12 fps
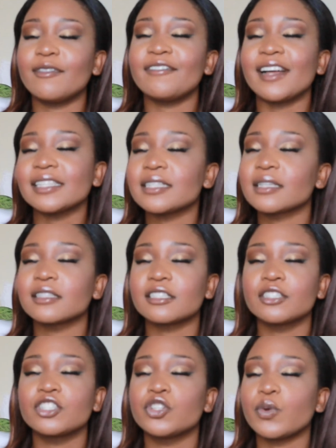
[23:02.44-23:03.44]
fighting the
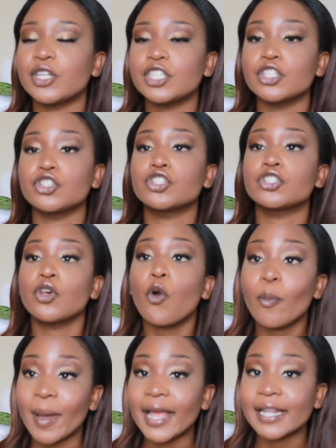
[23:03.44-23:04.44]
situation
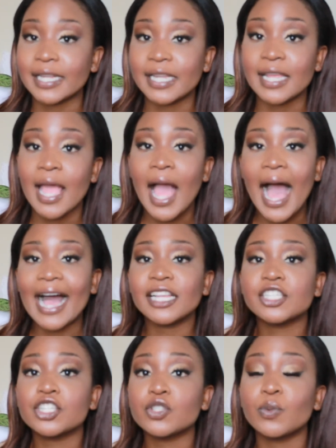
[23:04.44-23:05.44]
so badly. I
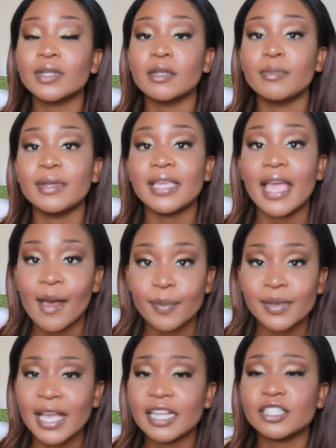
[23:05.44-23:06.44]
just want to be
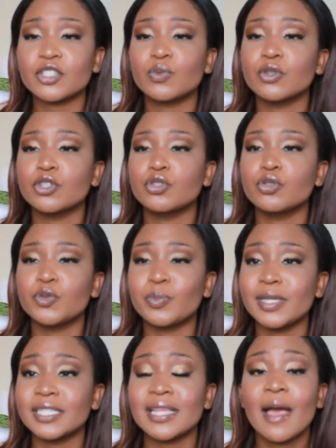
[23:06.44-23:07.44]
happy. I just want to choose
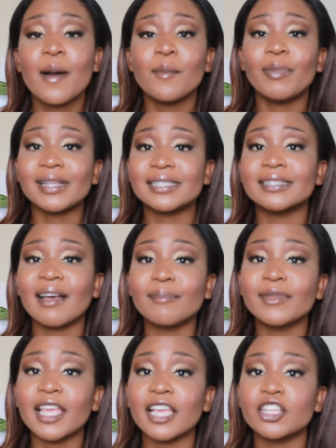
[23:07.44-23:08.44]
peace. But
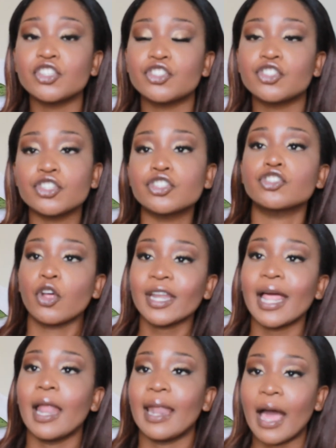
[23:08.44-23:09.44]
something is just
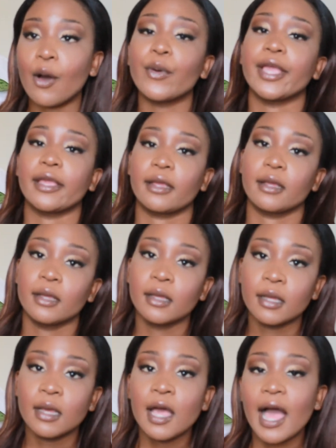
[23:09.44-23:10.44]
not allowing.
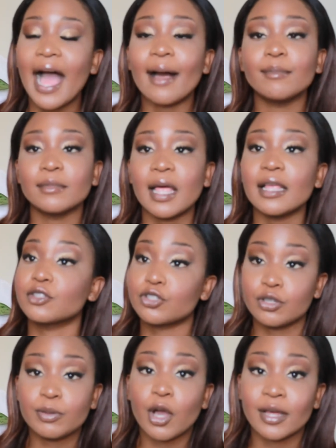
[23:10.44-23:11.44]

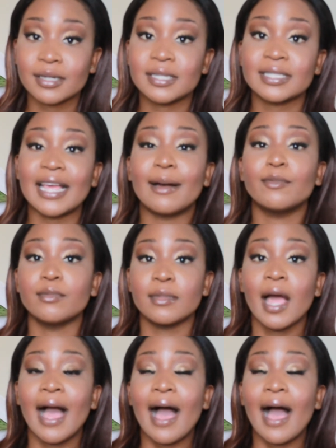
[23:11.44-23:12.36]
To be honest, I'm